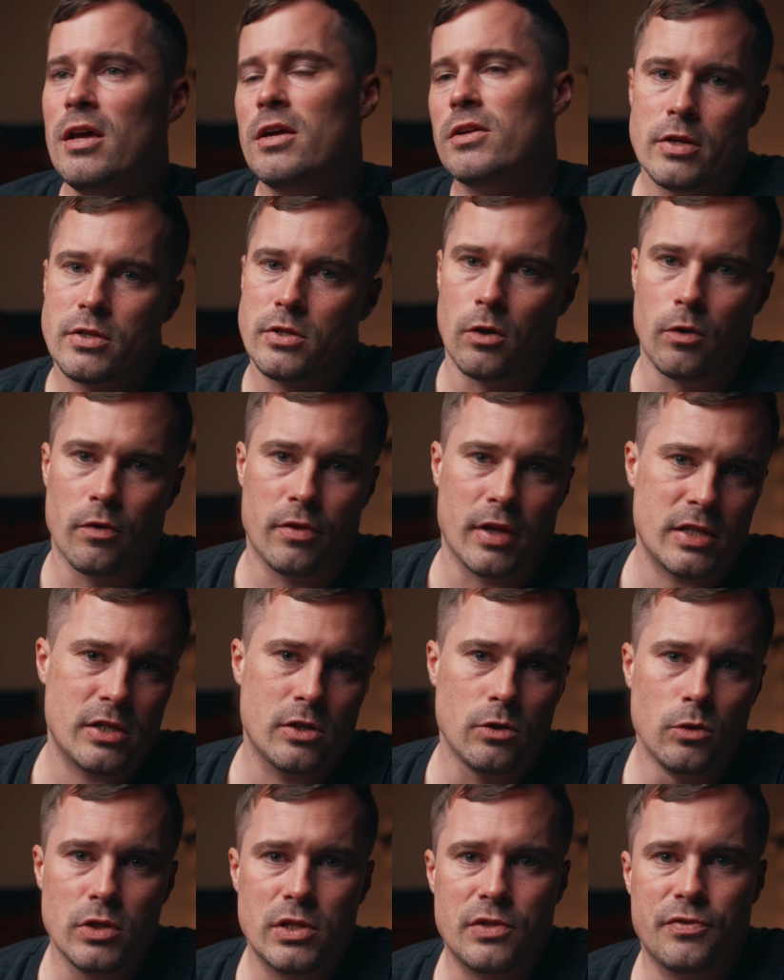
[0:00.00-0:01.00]
So that's
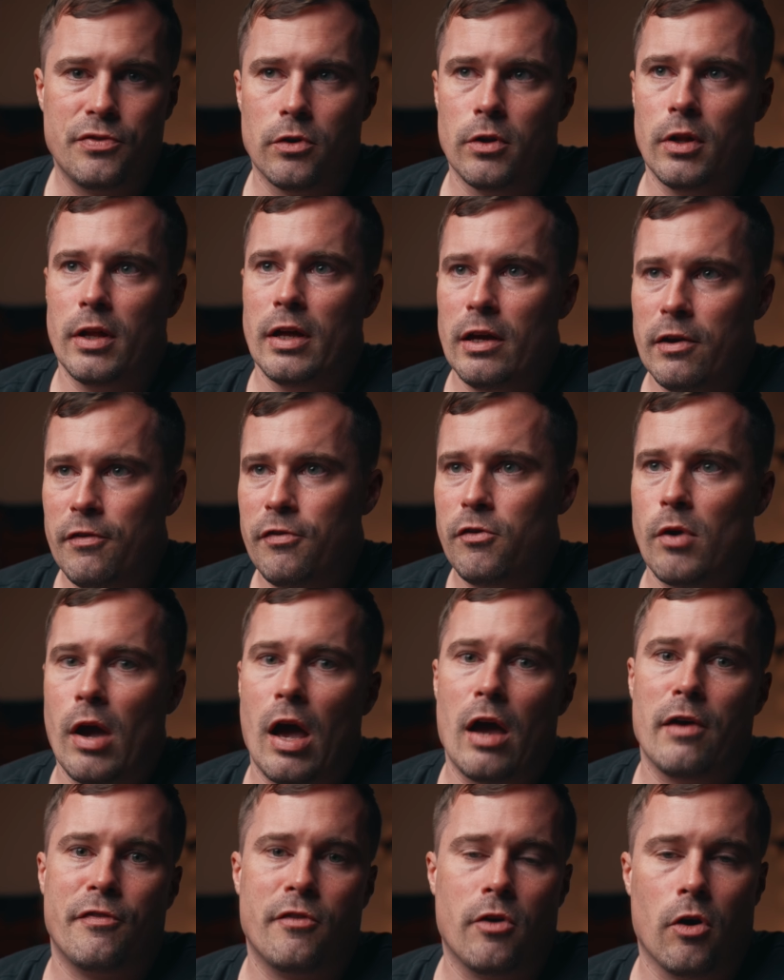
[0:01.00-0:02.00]
useful if you
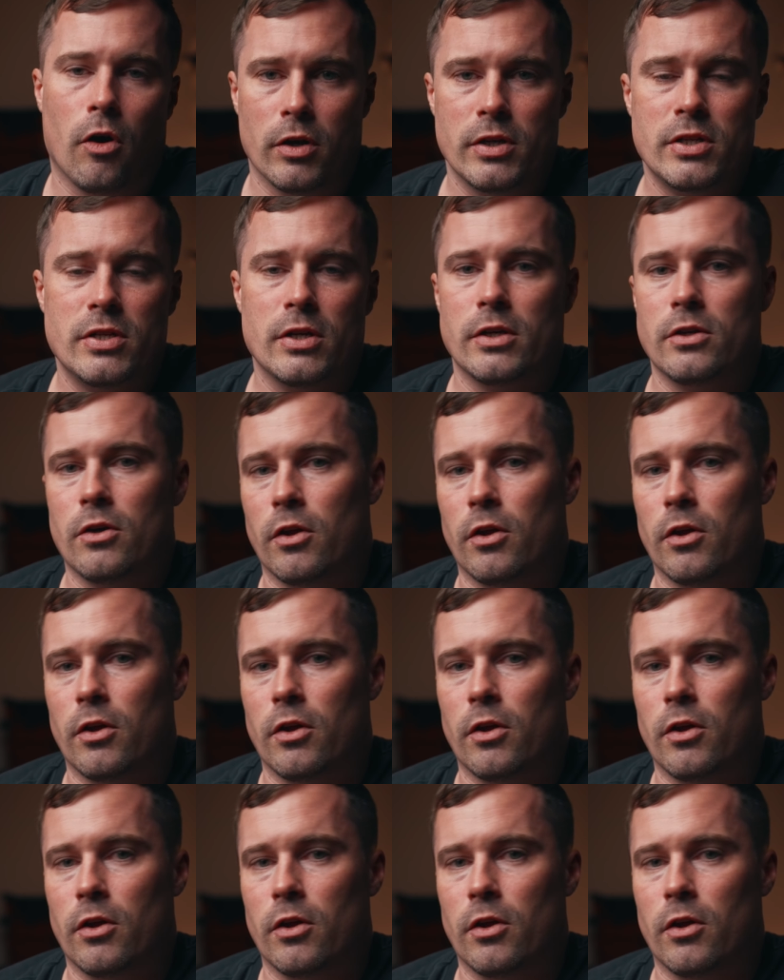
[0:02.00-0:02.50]
have content